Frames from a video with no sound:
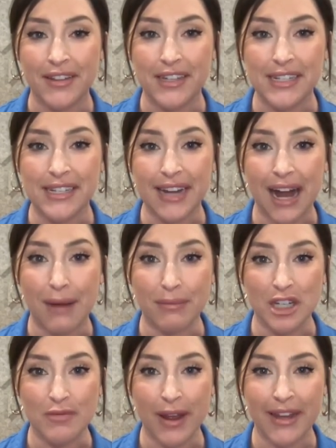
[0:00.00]
This is
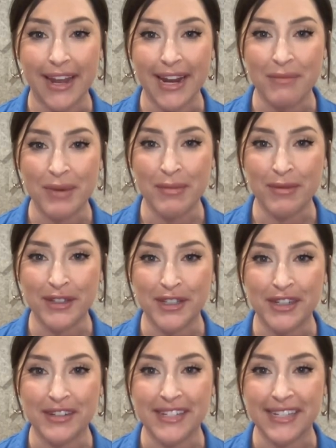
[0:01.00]
accomplished by getting people
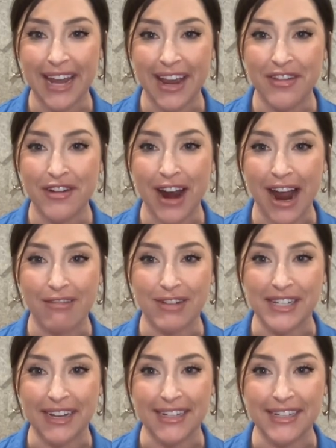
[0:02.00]
to scan their
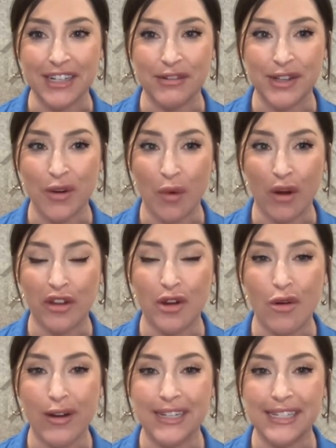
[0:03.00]
irises using
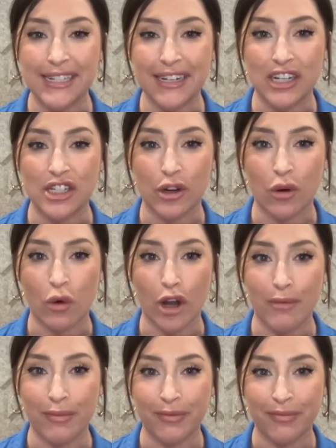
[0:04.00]
WorldCoin's signature
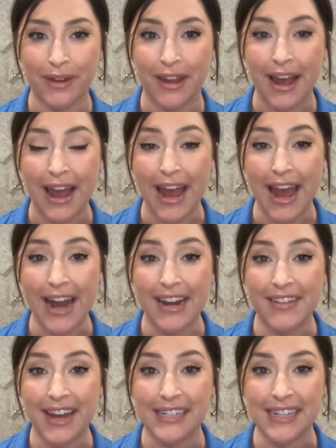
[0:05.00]
orb,
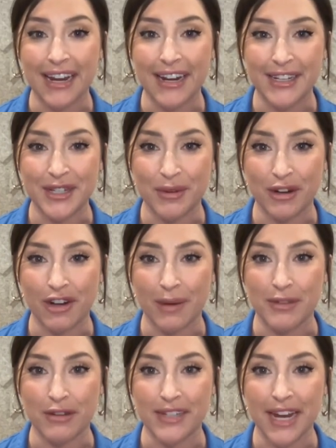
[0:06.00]
adding that data to a
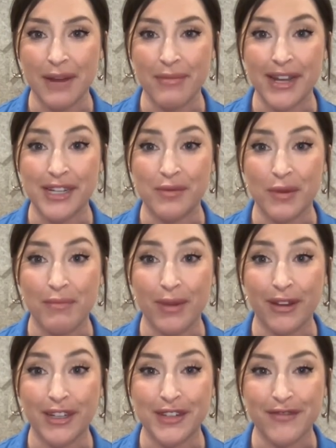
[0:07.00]
crypto database with
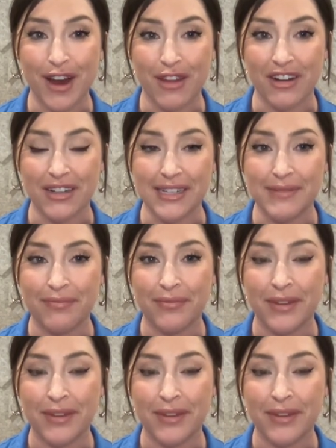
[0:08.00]
millions of others,